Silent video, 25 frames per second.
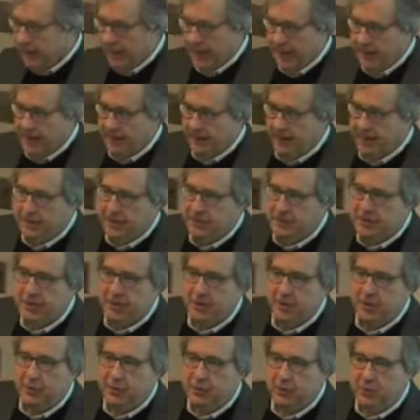and
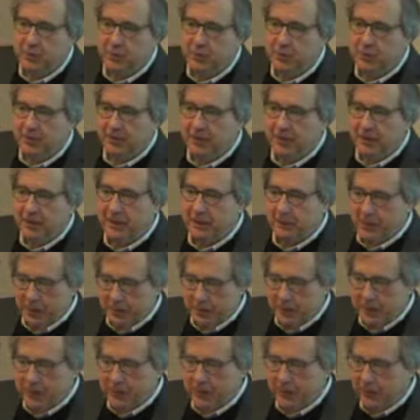thank you very
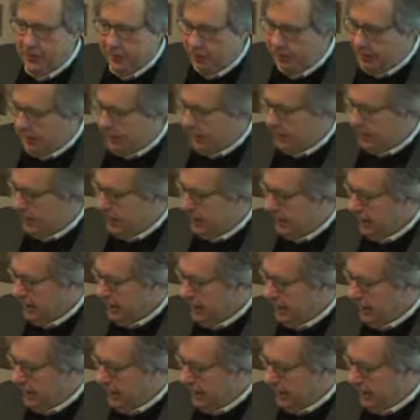much for
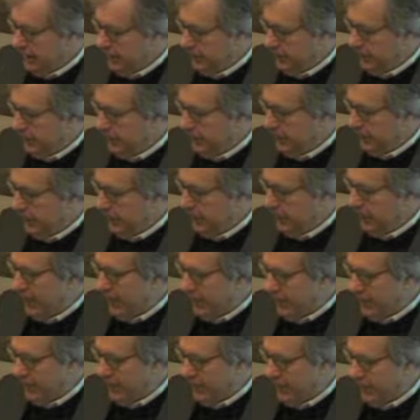
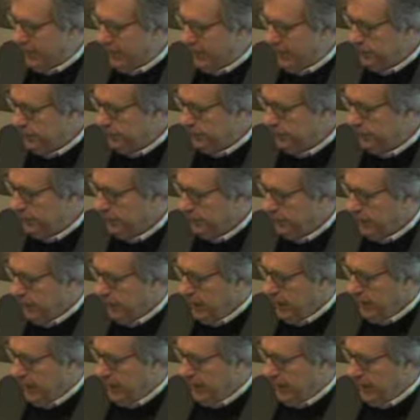inviting me.
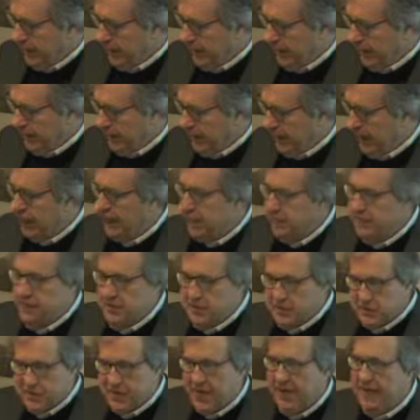And I
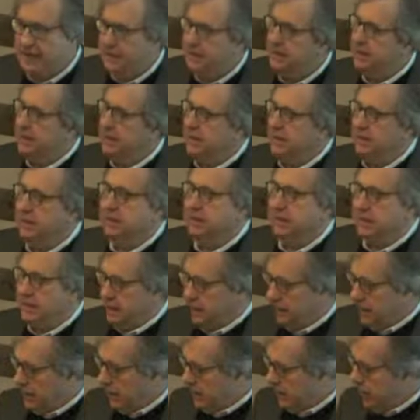understand that
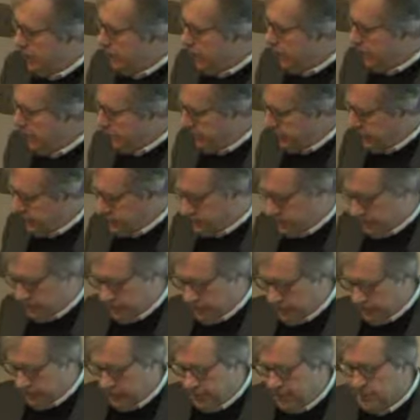the purpose of
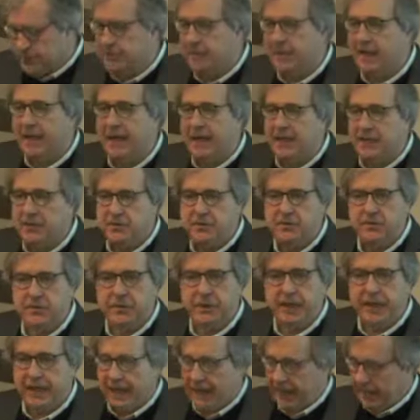this class
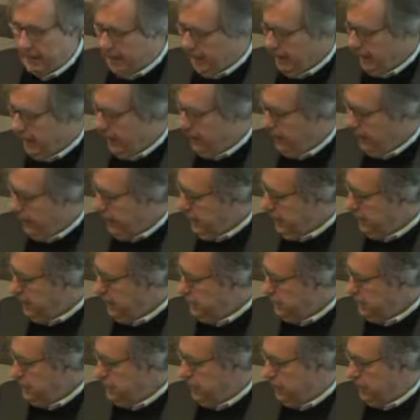today
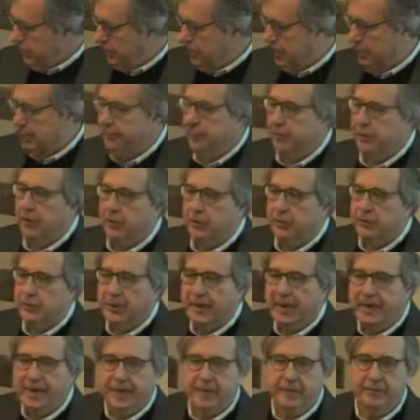is, above all, to
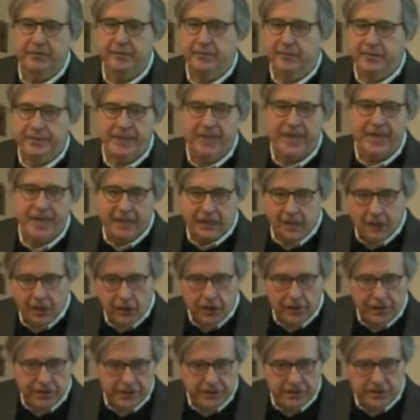have a
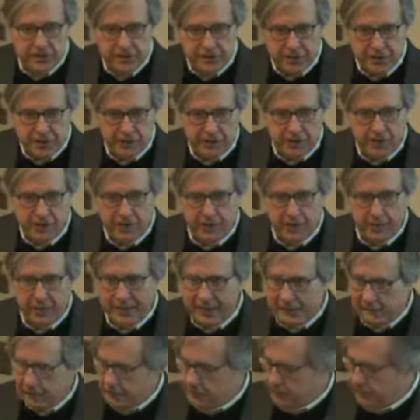dialogue, a discussion
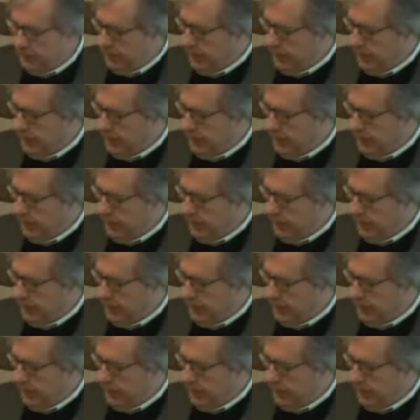about